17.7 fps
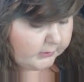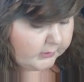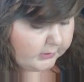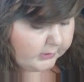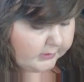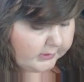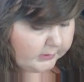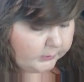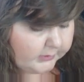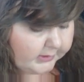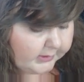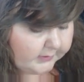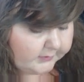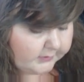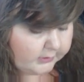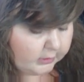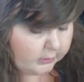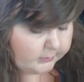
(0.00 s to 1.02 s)
And then we have the
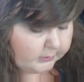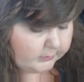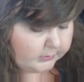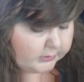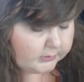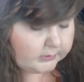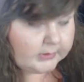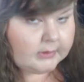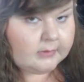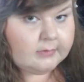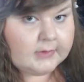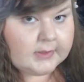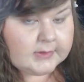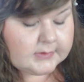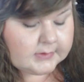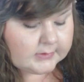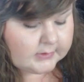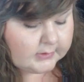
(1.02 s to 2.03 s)
cobalt blue. Now
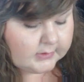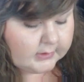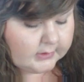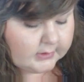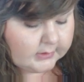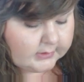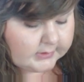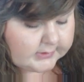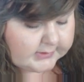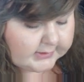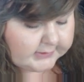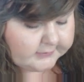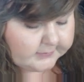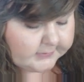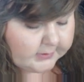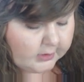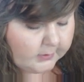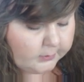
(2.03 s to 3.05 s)
this, aside from
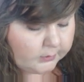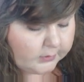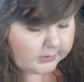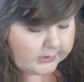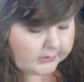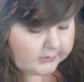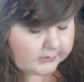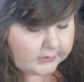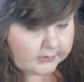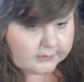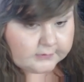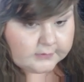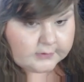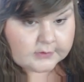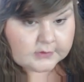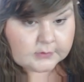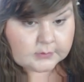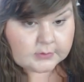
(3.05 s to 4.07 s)
that copper one, this was the
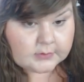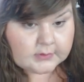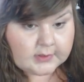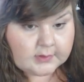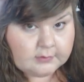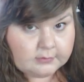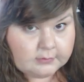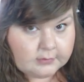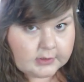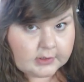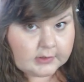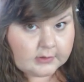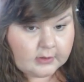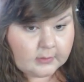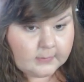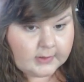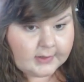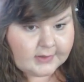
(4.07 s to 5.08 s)
first one that really
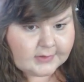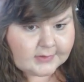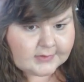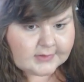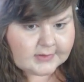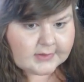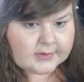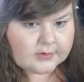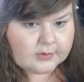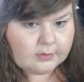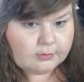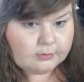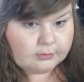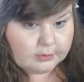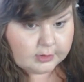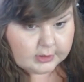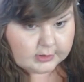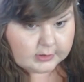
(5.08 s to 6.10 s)
caught my eye because it is
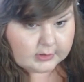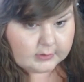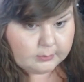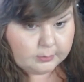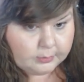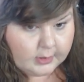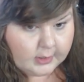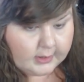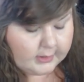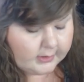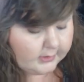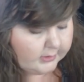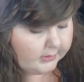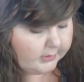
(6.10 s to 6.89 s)
really bright